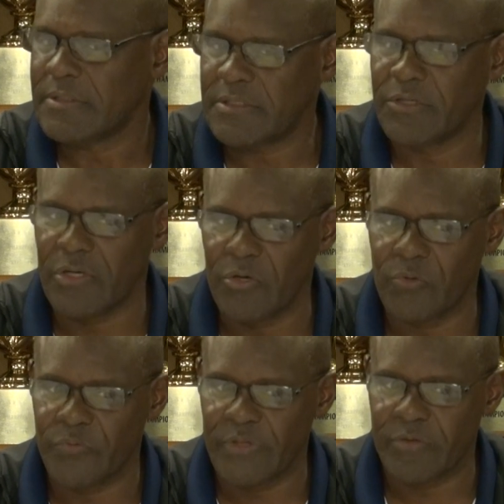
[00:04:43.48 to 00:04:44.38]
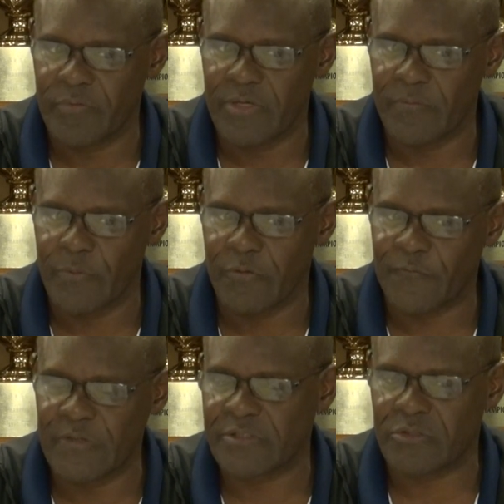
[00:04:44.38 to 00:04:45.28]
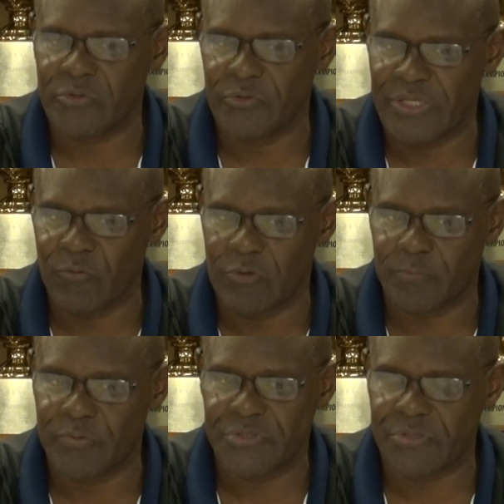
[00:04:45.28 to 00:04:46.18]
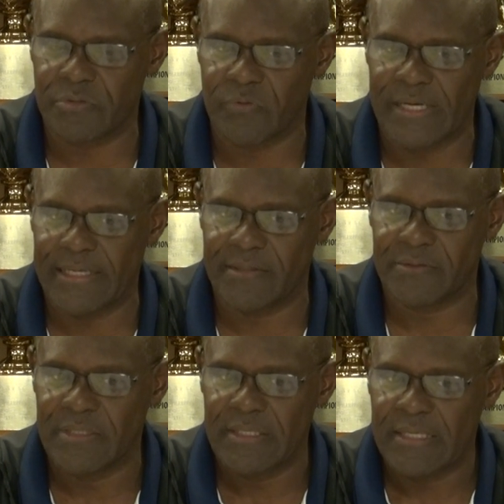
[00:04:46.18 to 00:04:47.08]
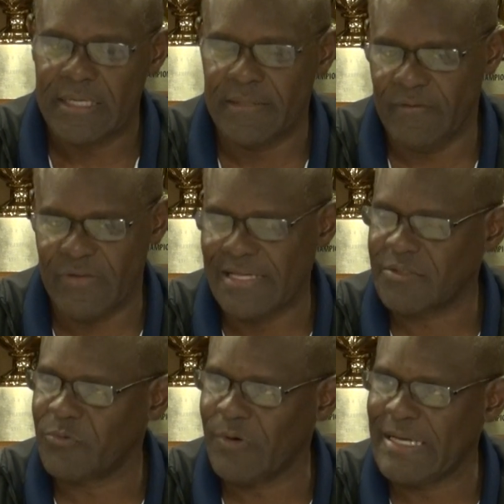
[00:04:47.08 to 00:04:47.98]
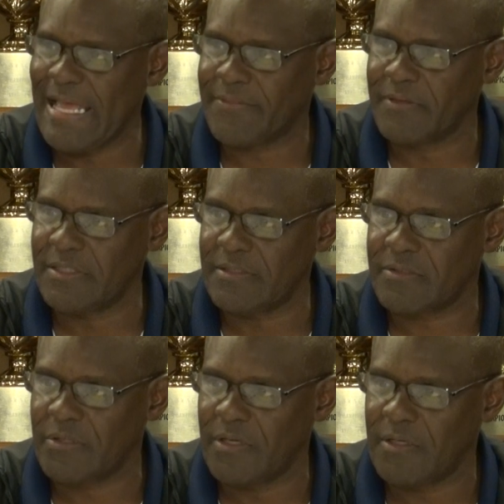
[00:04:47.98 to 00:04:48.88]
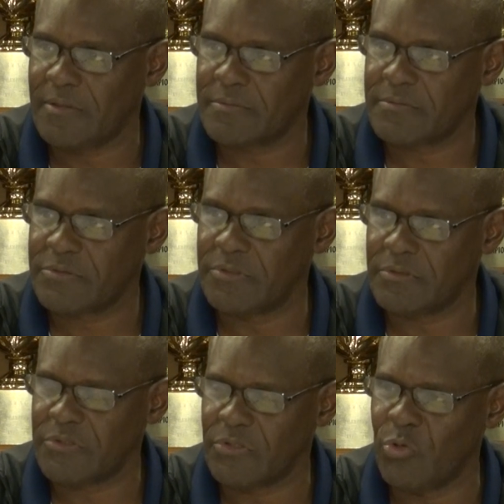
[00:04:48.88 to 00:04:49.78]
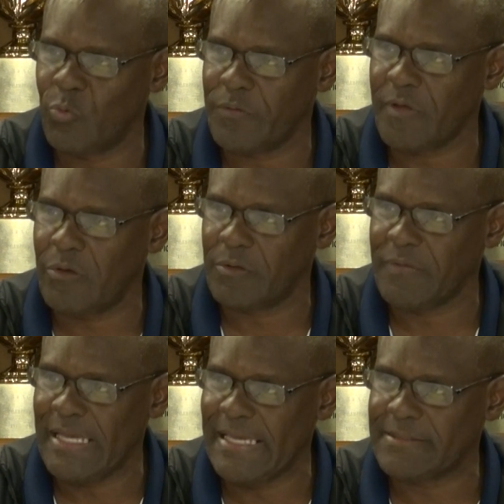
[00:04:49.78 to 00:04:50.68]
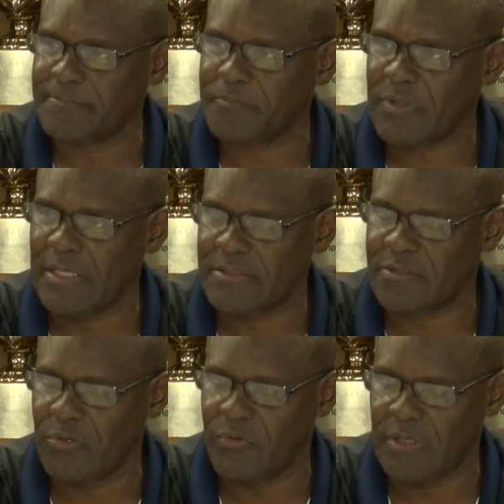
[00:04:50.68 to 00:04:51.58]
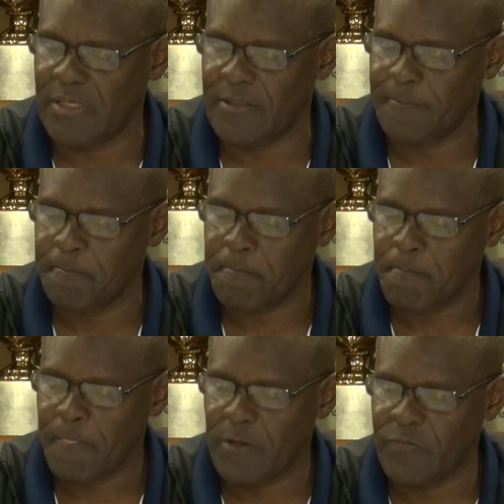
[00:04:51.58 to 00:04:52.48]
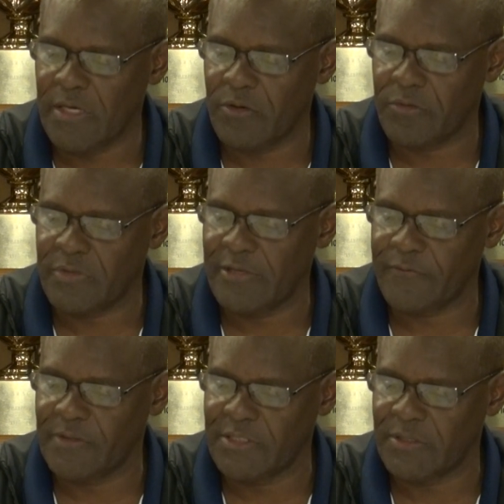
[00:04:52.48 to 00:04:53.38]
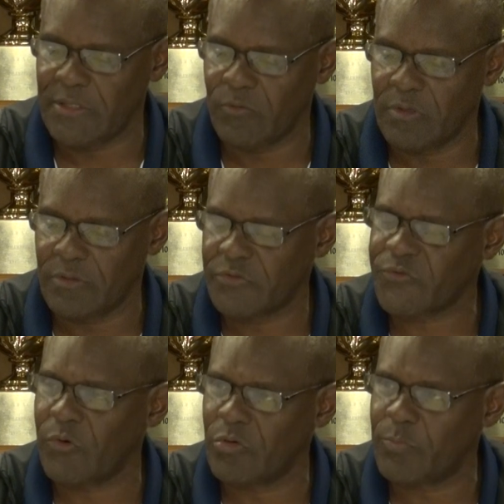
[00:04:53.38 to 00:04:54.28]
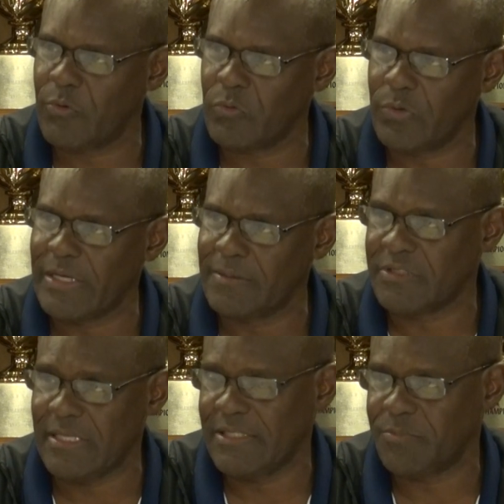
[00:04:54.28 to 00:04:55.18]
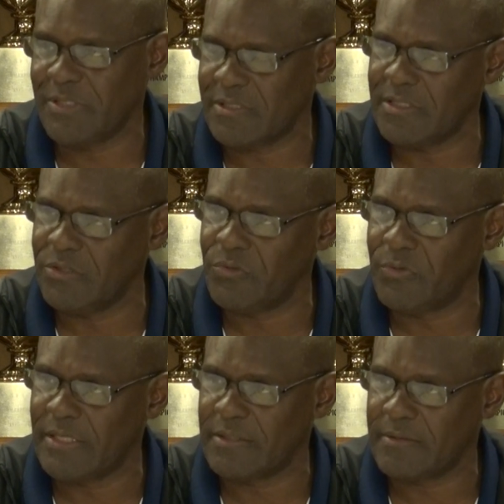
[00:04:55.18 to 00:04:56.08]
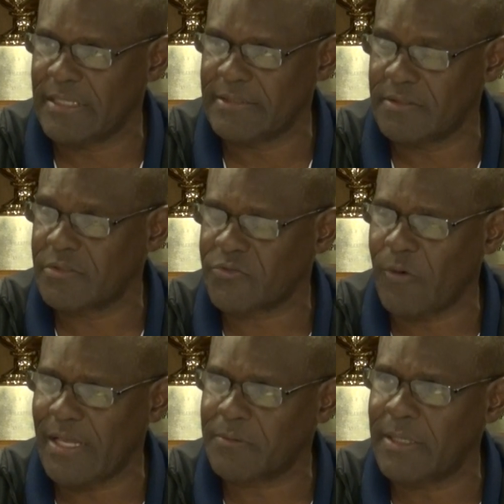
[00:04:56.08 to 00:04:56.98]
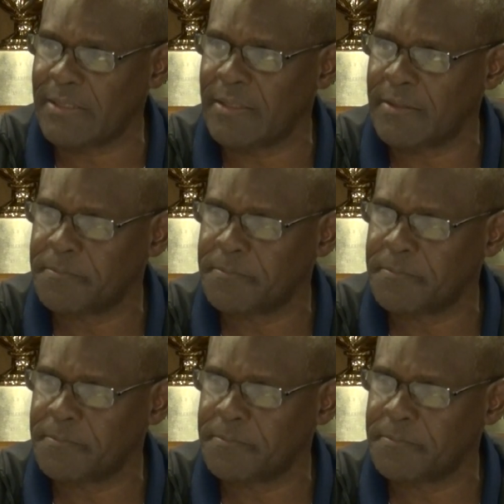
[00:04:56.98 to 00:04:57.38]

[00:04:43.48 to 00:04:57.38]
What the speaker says: they're physical and they want to push you around, and they've got some great athletes to go with all of that. And so they are definitely one of the stronger programs in HBCU and in the SWAC right now.